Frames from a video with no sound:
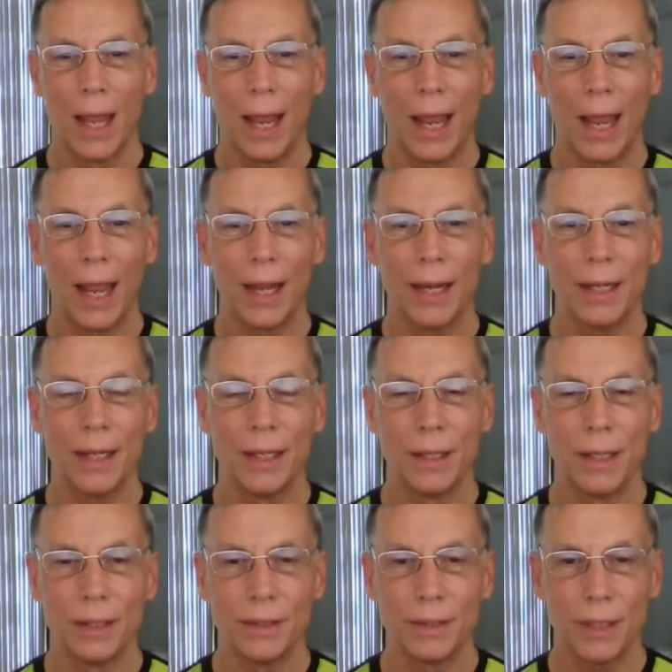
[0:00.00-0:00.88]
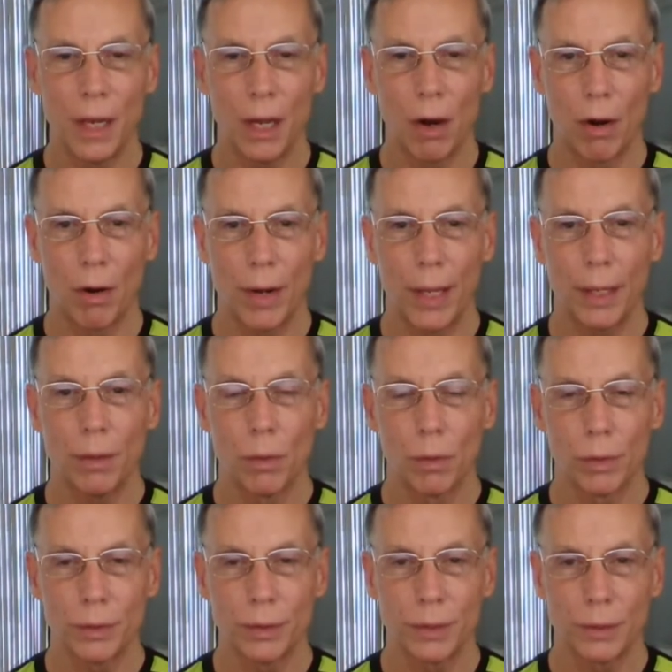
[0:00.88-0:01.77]
And the CRN
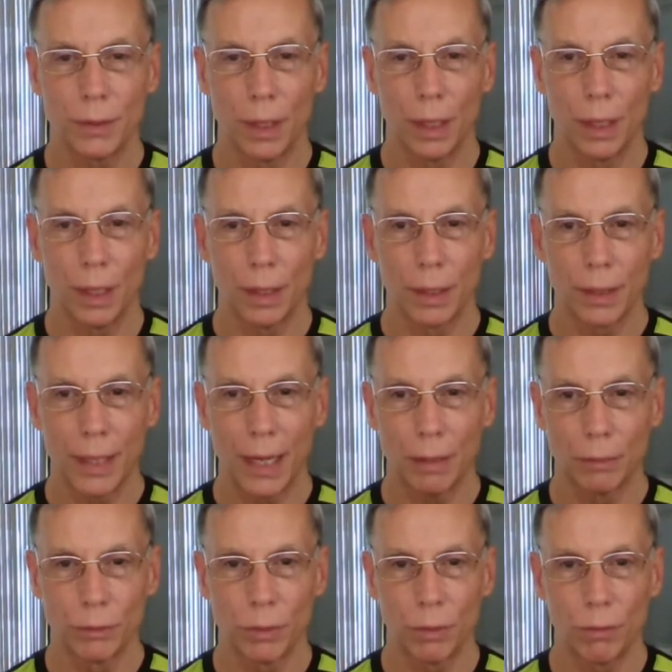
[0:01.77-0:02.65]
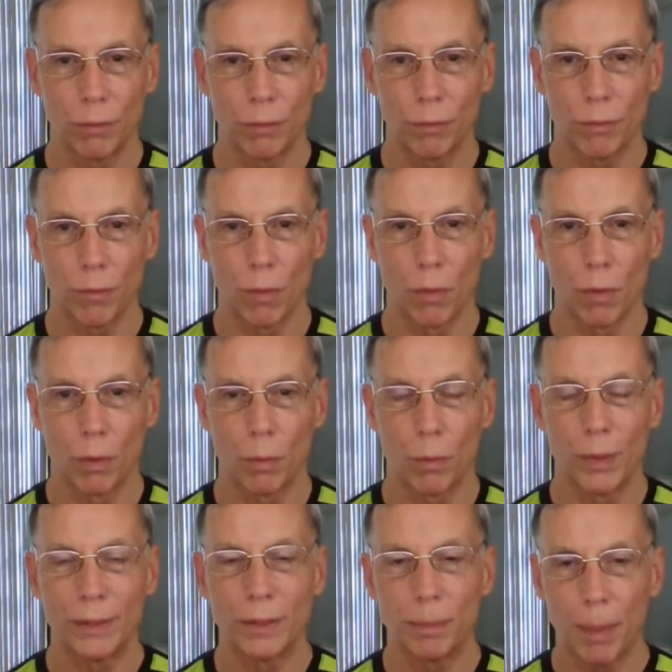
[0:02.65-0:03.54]
or uh, Council for
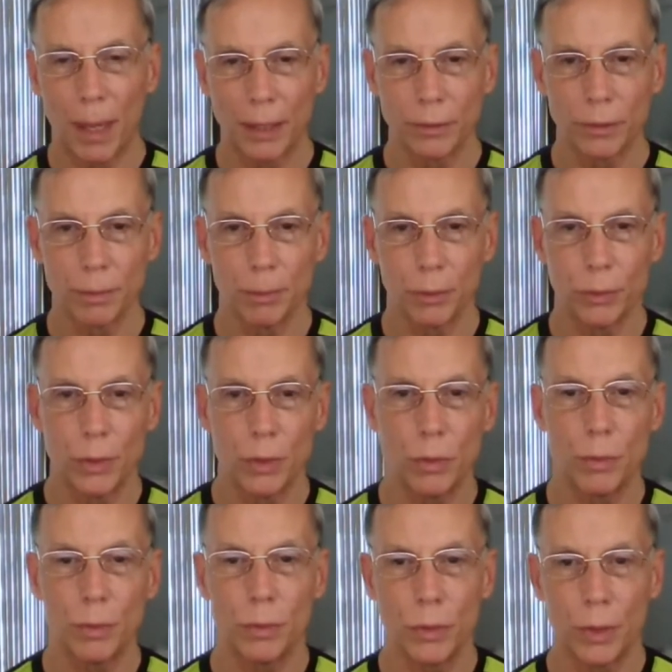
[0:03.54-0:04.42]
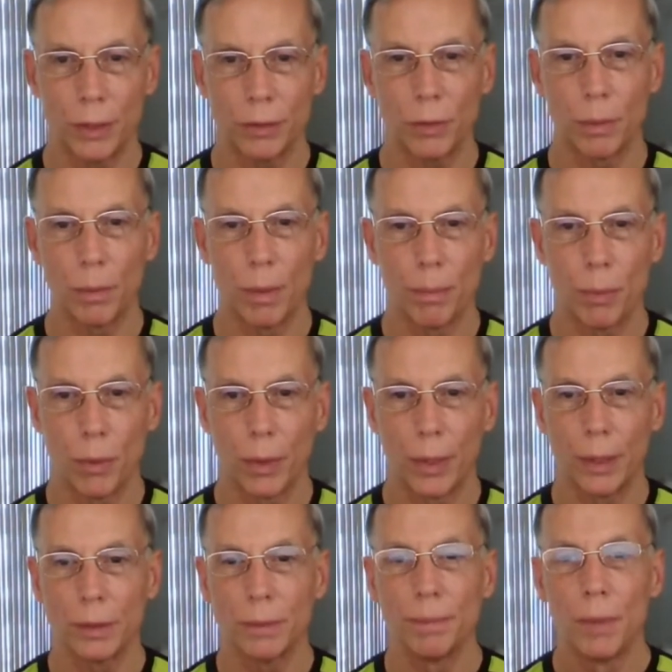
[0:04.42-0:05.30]
Responsible Nutrition
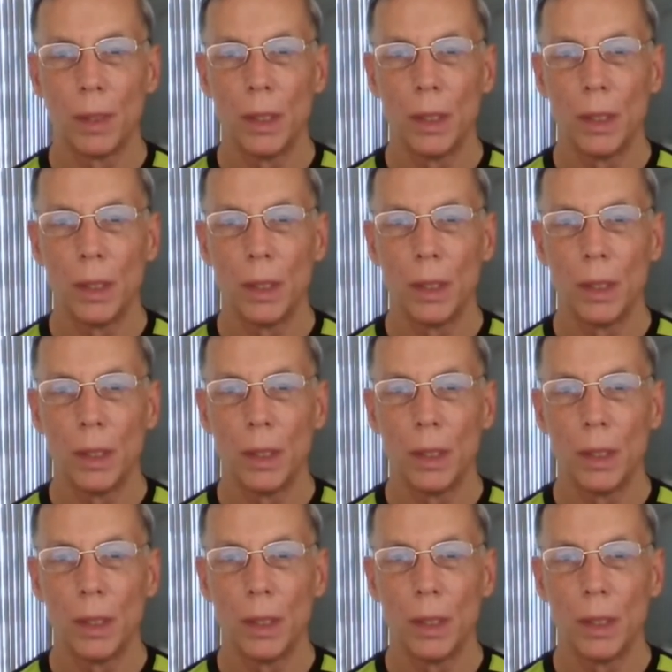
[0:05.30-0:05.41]
report